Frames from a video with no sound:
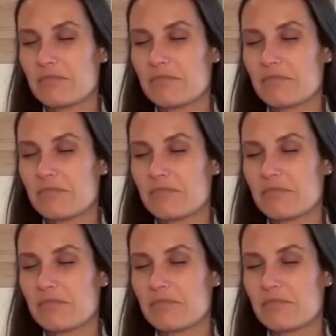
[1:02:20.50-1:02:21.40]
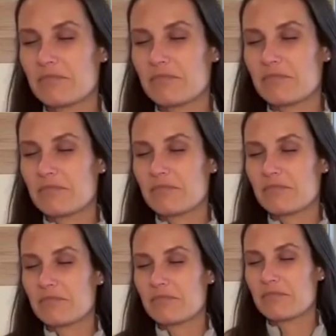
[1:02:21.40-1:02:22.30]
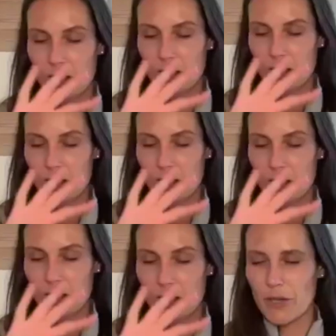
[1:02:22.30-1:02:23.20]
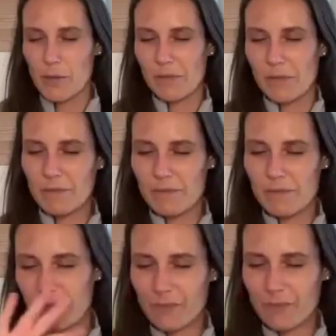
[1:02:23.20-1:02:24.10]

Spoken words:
whatever. It's nothing to do with you anymore.